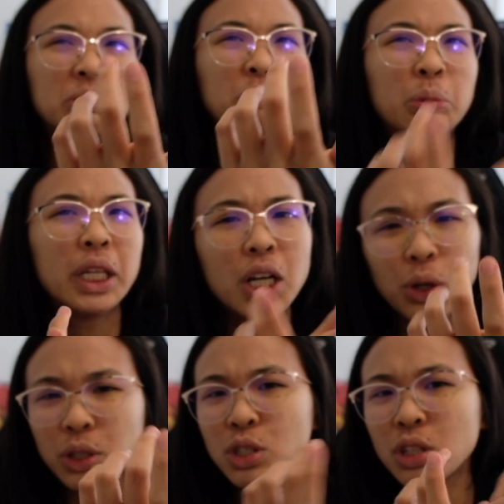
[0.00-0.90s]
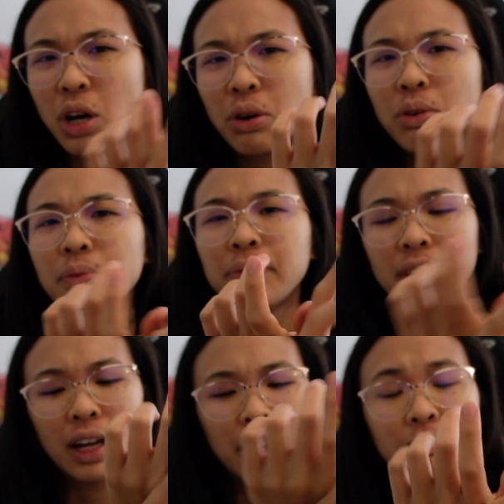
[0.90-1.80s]
week or so,
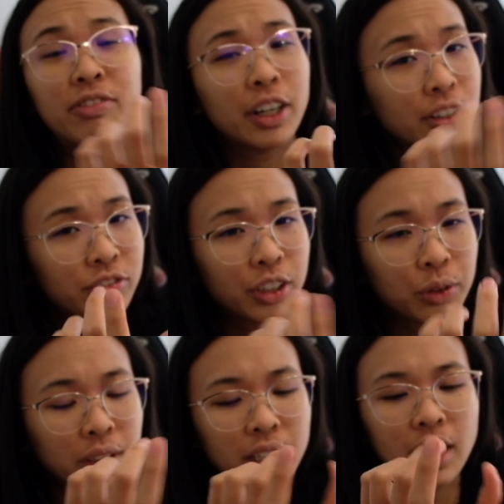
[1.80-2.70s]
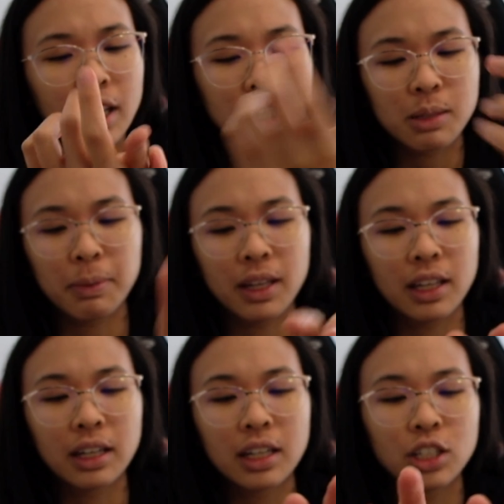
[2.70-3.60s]
very frequently, it's
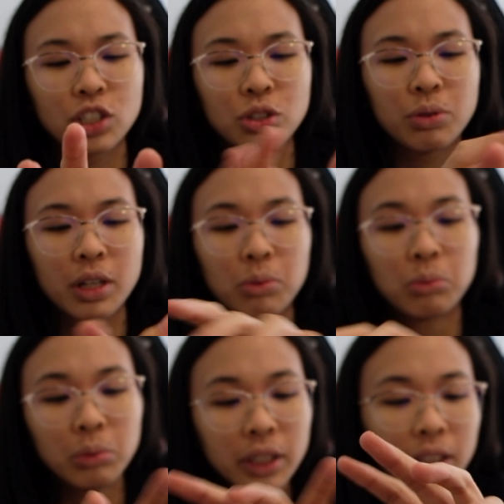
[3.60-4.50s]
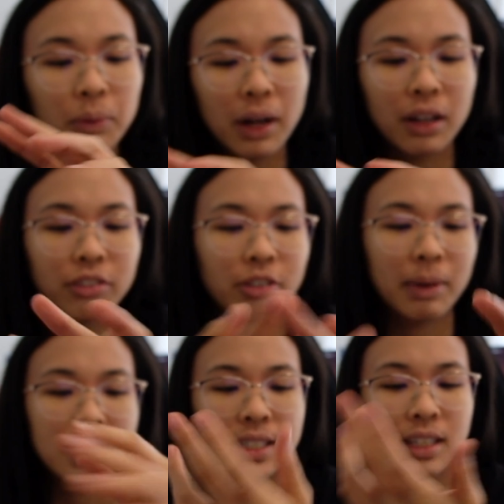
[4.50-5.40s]
been doing really well for
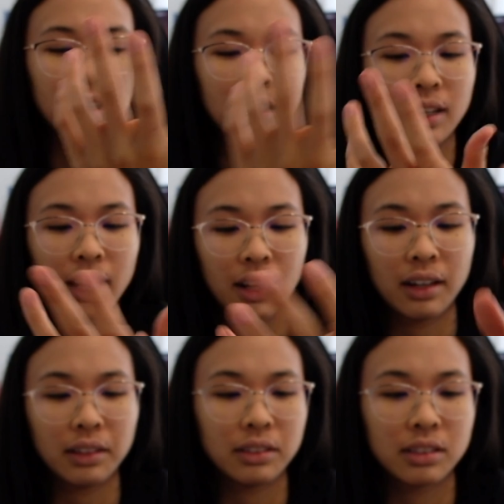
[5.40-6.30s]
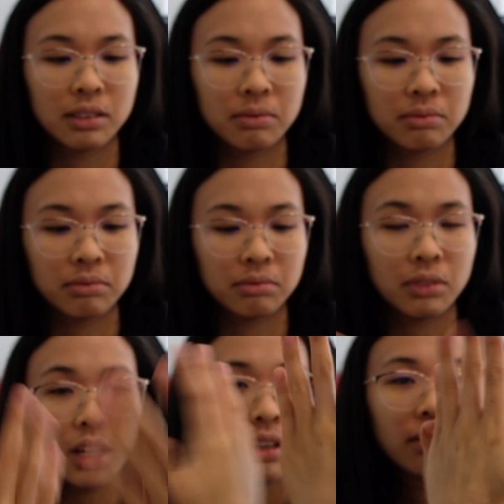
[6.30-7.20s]
my skin, and
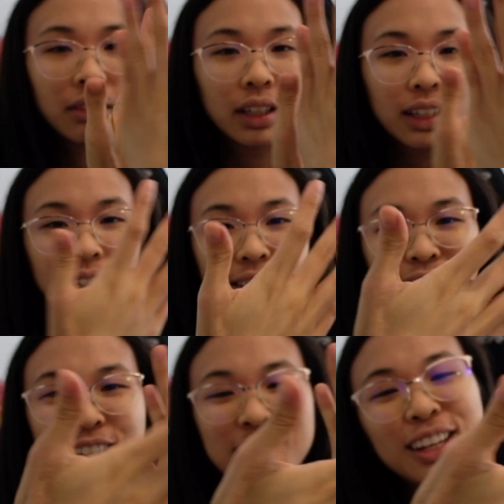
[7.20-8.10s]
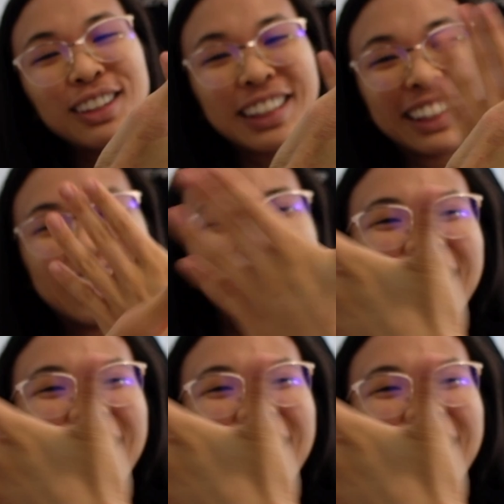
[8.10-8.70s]
yeah, like it's healing.